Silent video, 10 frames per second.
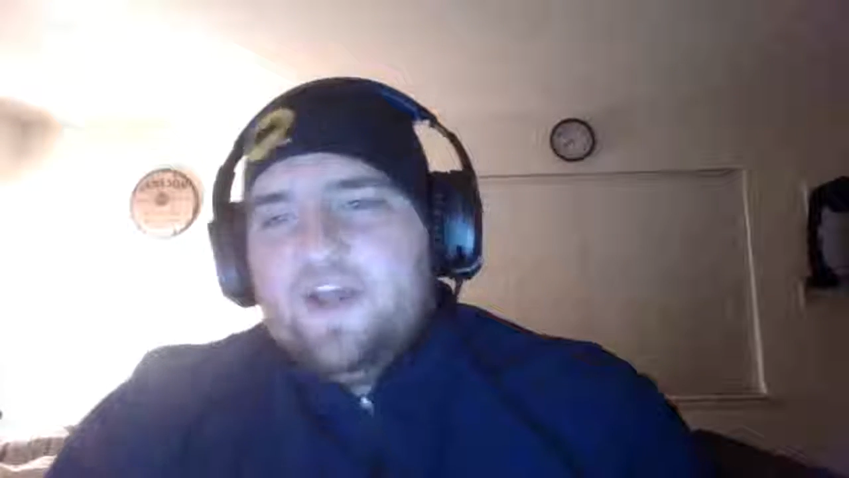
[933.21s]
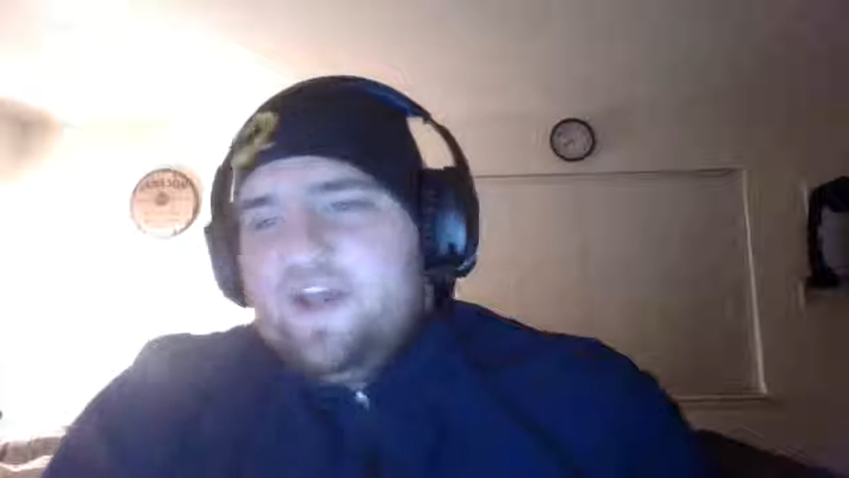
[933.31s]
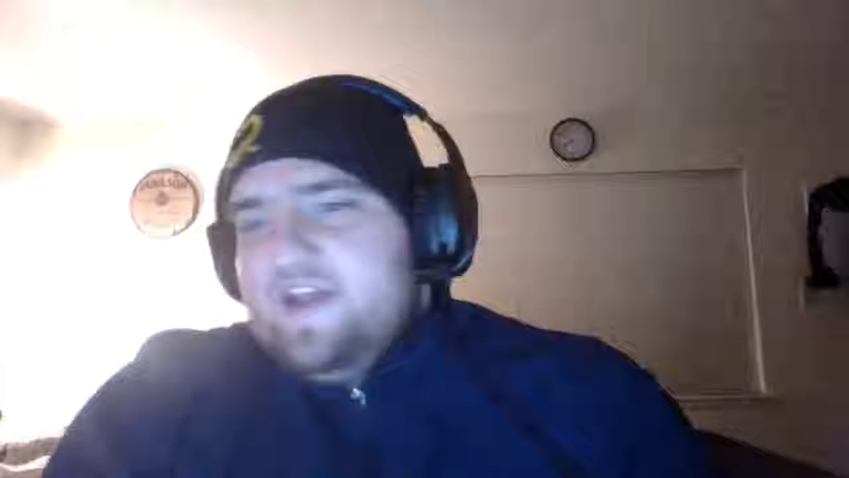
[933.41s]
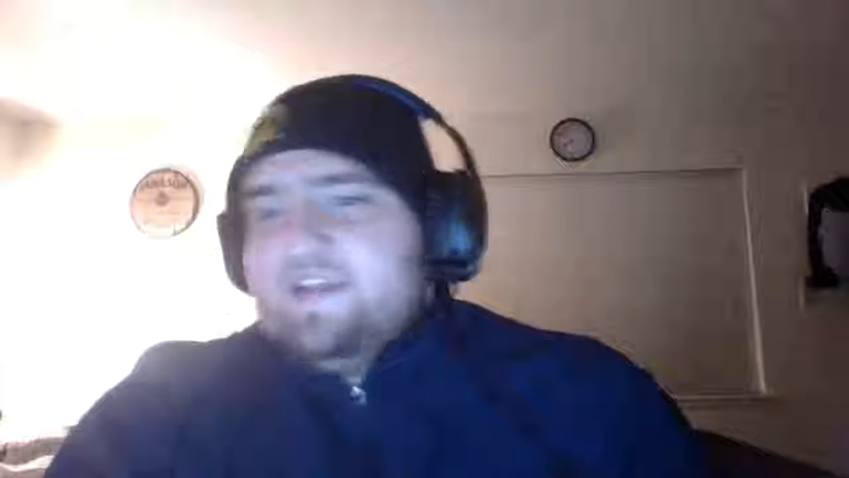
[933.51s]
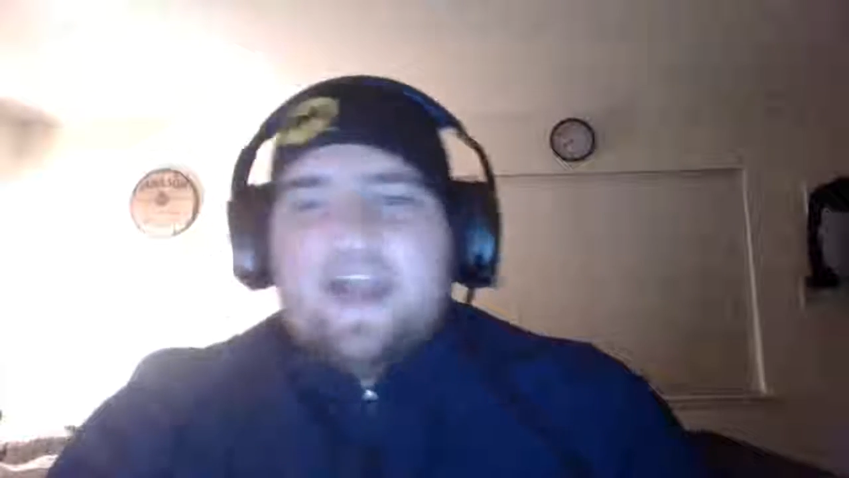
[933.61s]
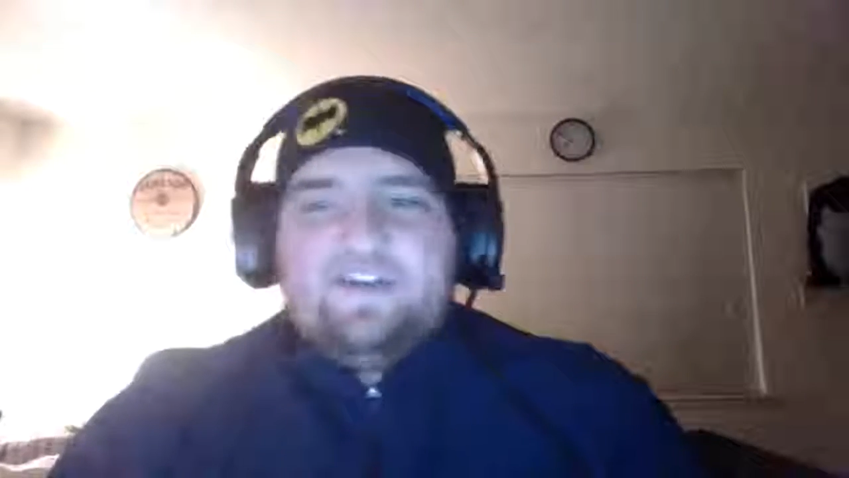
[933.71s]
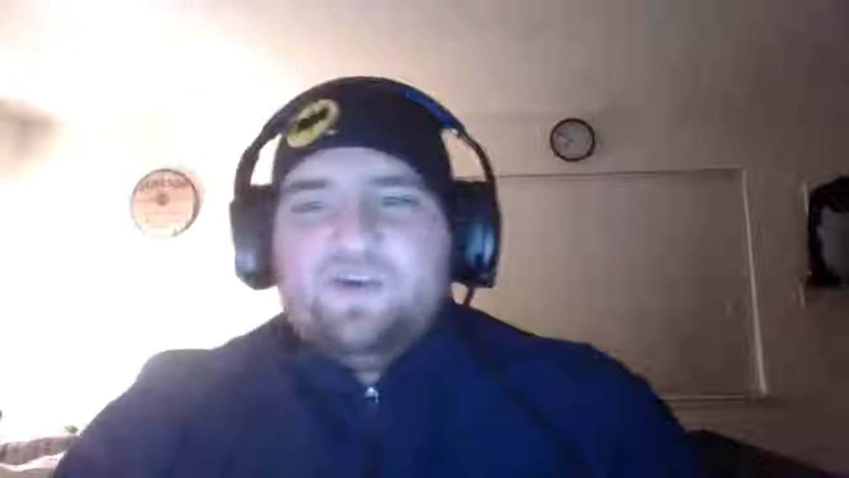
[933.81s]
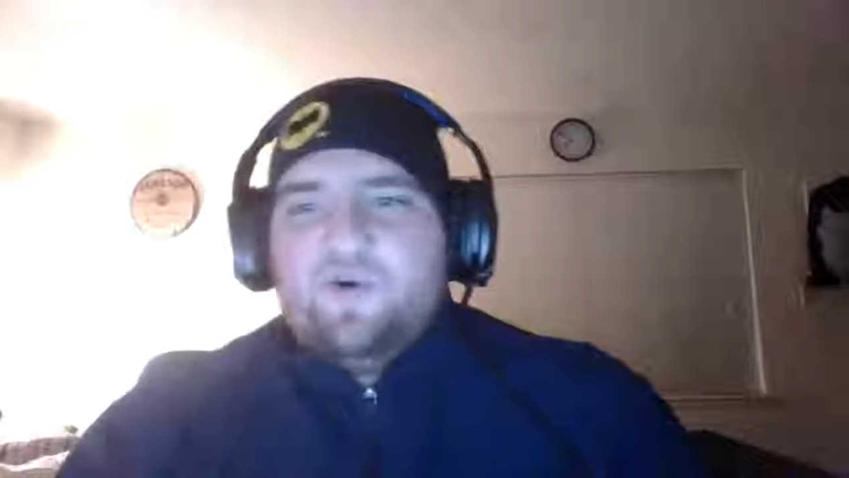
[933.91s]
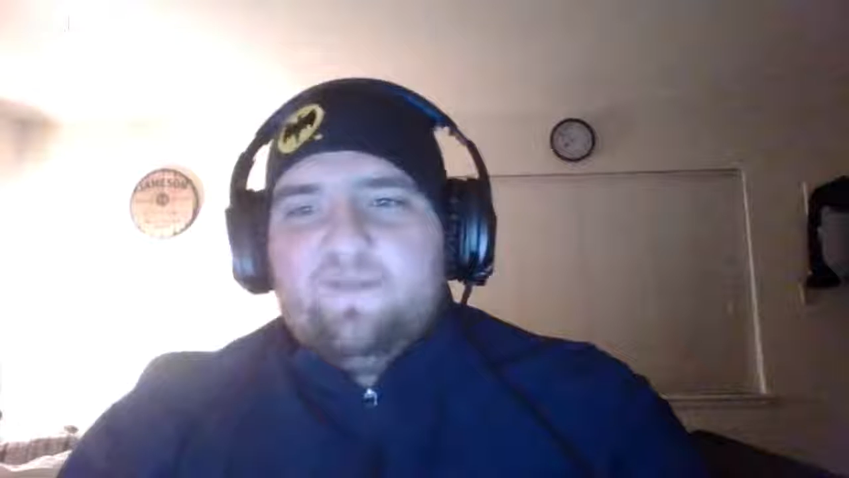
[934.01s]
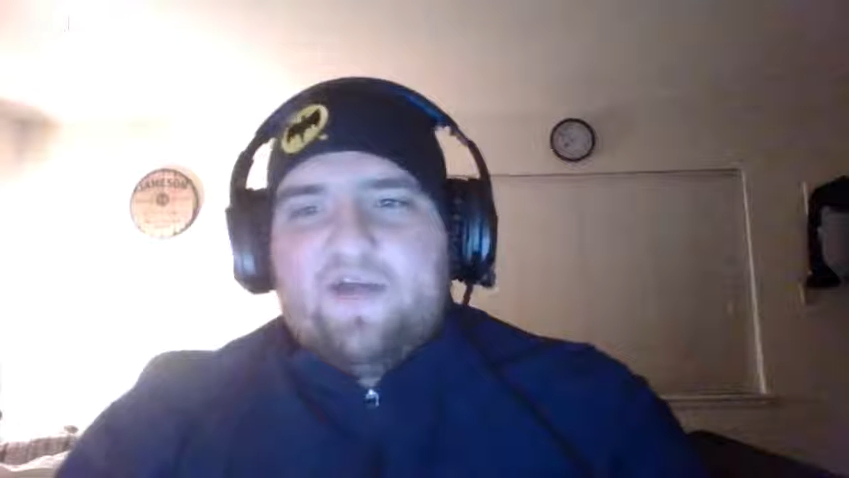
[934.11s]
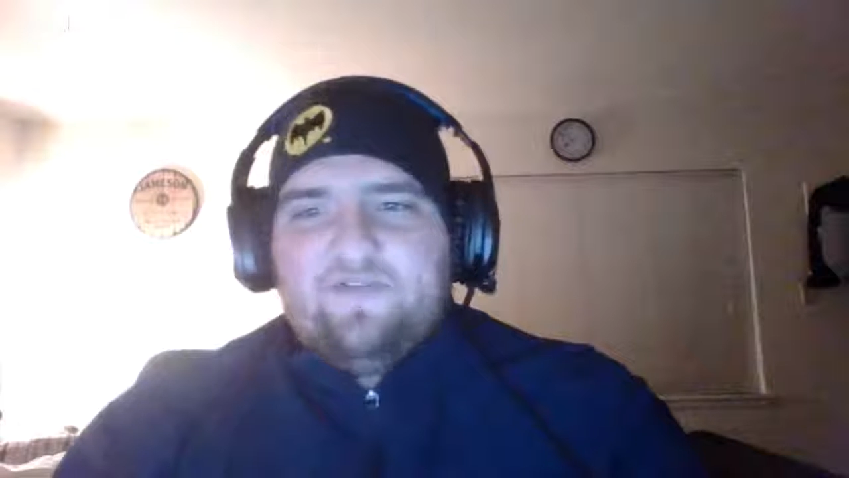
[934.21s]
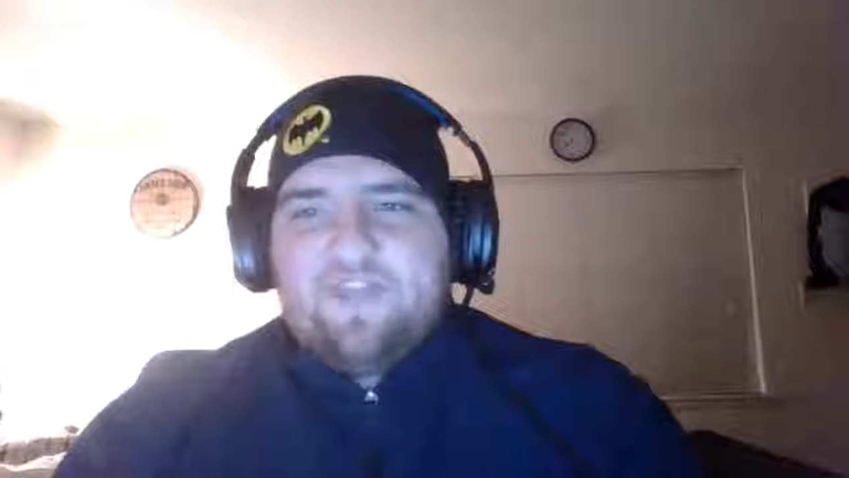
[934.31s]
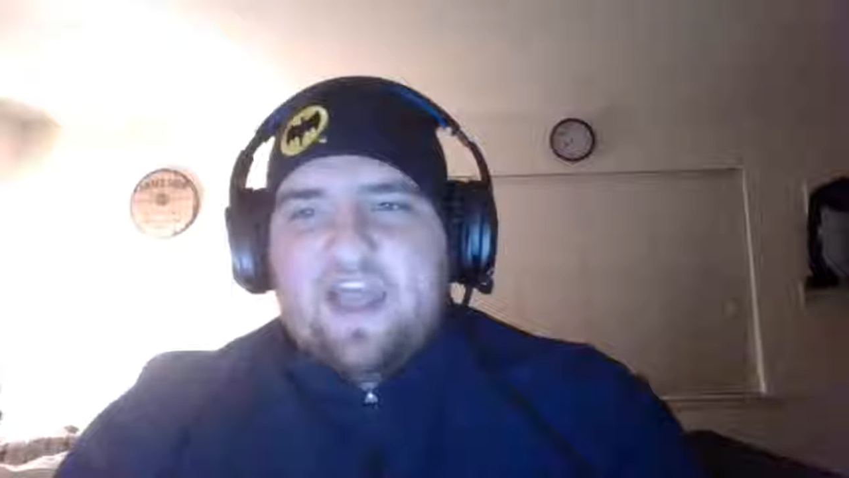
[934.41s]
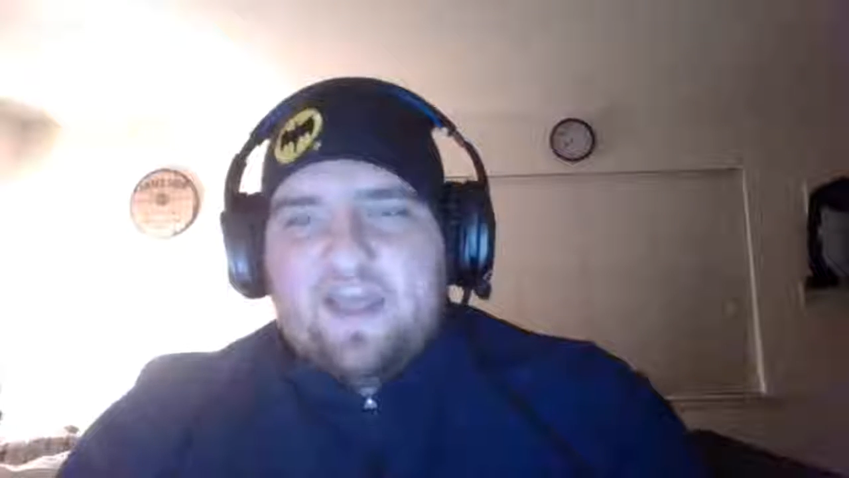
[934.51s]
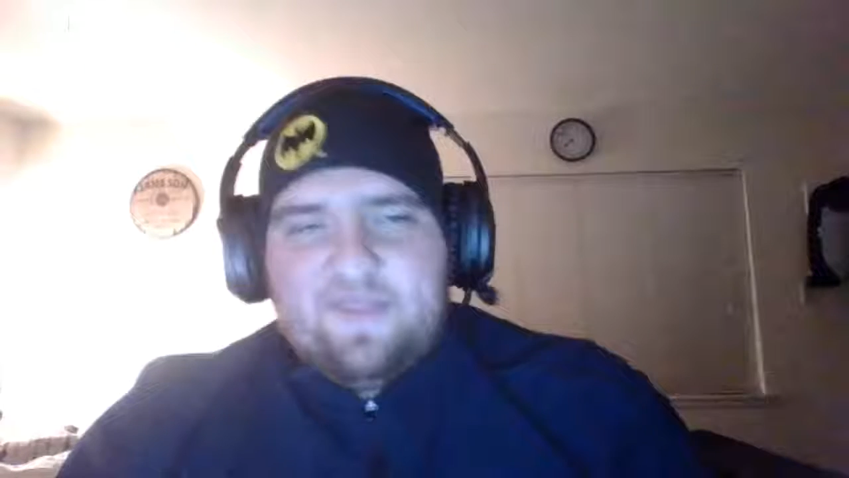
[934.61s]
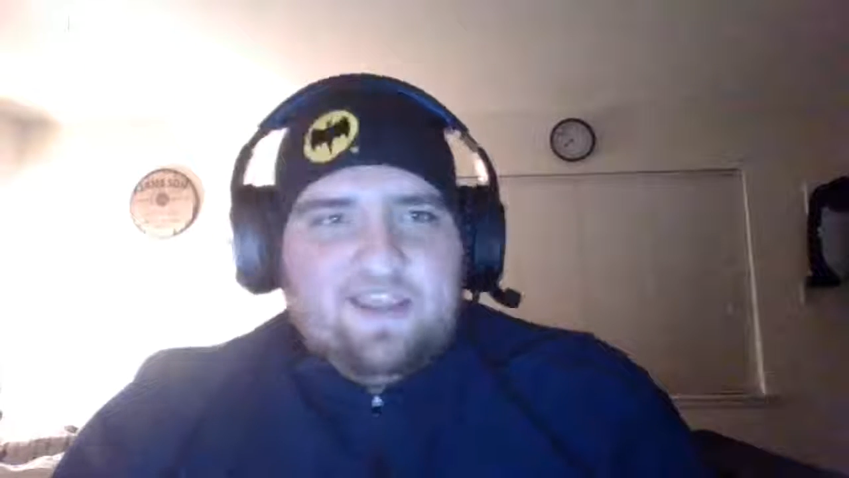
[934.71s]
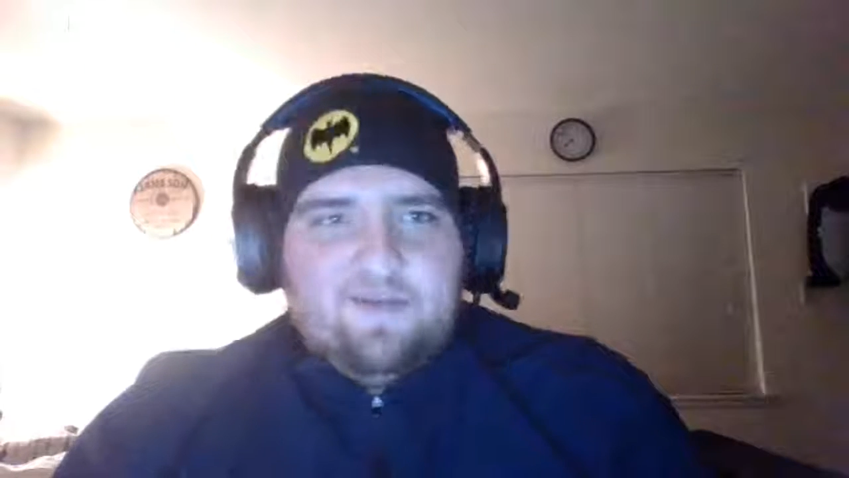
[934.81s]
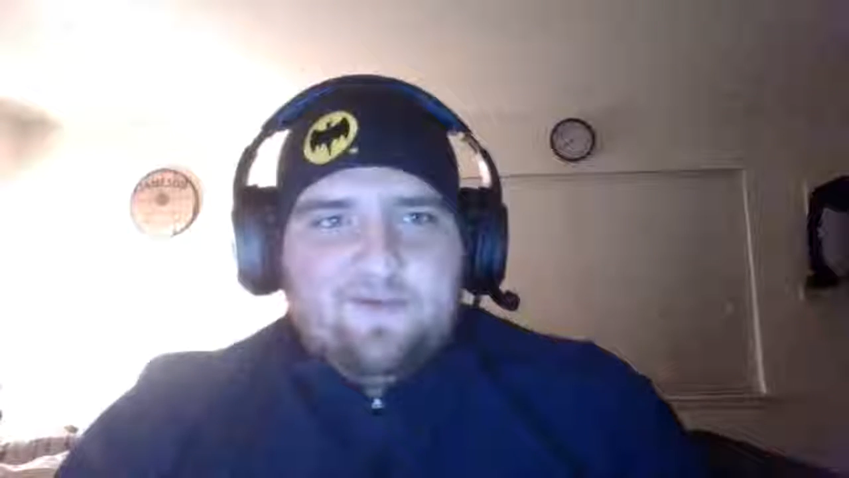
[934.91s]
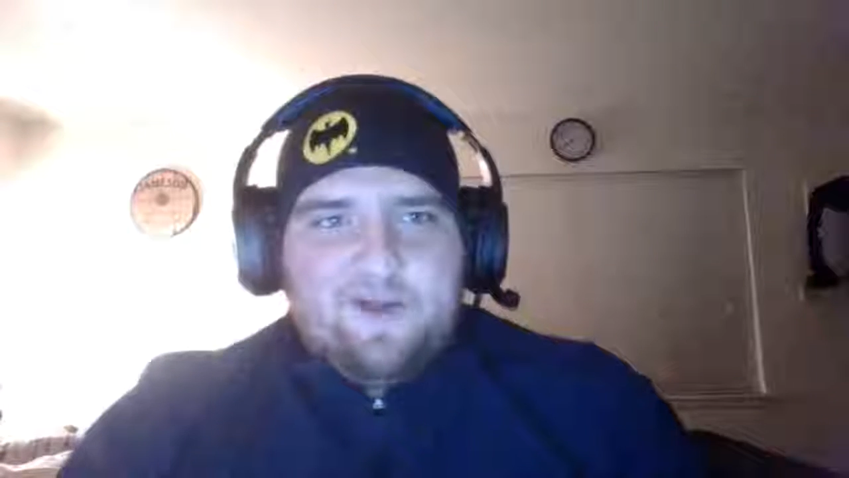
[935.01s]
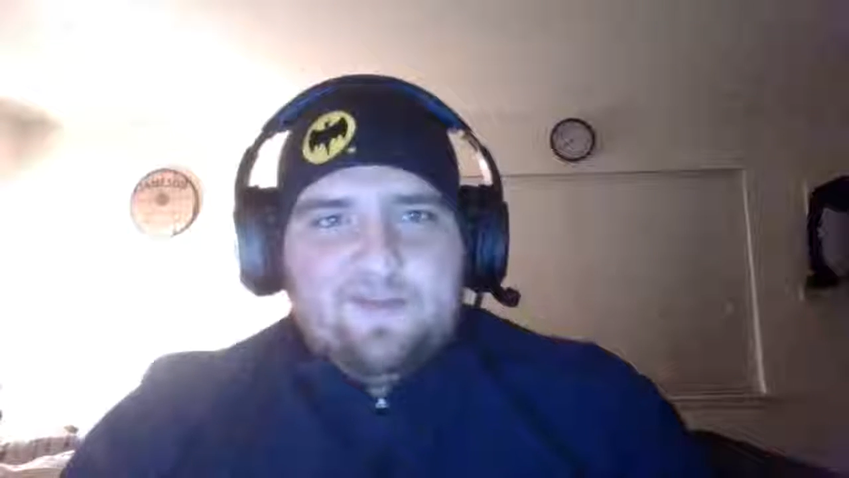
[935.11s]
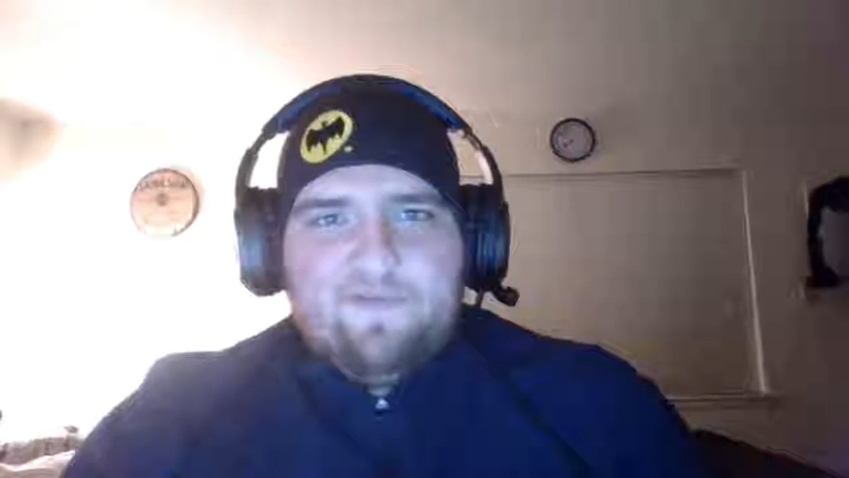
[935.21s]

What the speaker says: Kind of torn about that. I think you run the 40